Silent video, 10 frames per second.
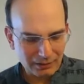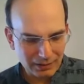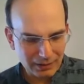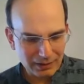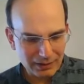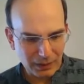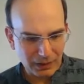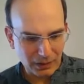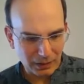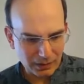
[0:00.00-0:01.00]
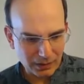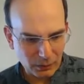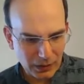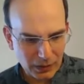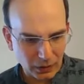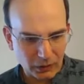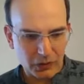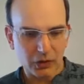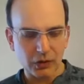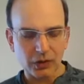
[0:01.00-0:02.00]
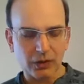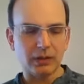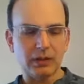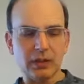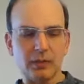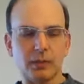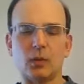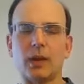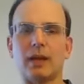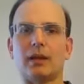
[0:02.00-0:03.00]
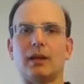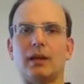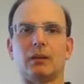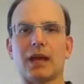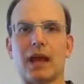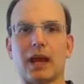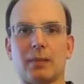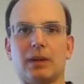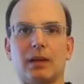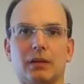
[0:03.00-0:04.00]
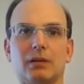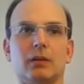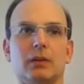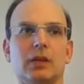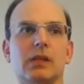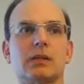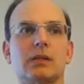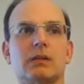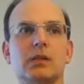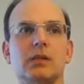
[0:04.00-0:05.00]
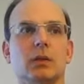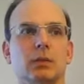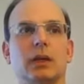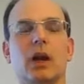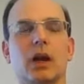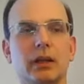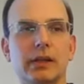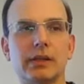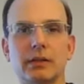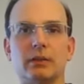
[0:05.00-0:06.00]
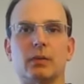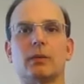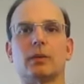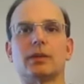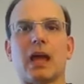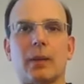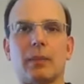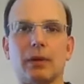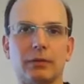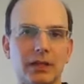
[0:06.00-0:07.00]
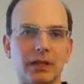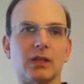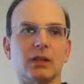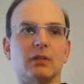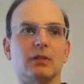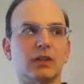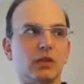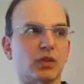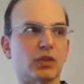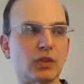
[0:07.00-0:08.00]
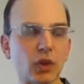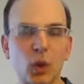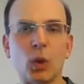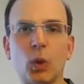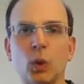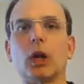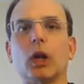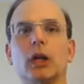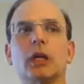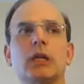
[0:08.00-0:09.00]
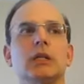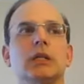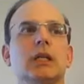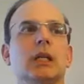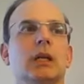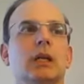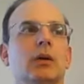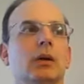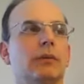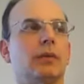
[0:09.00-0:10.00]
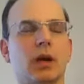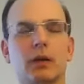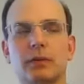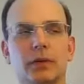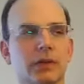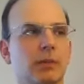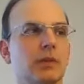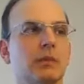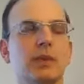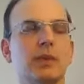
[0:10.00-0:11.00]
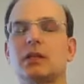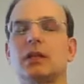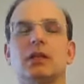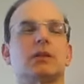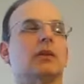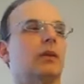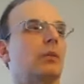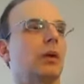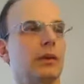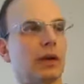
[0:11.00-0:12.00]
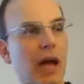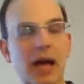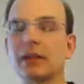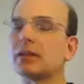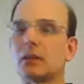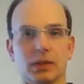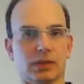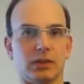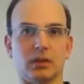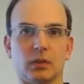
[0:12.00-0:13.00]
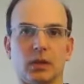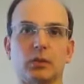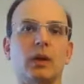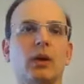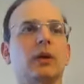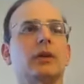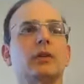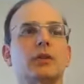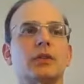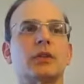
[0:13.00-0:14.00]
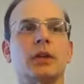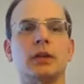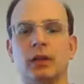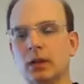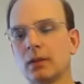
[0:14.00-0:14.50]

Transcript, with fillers: it's because we understood the deeper awakening was happening through this. So, regardless of what was happening for each individual soul or you know, uh, for, for someone's business or what the consequences was, we understood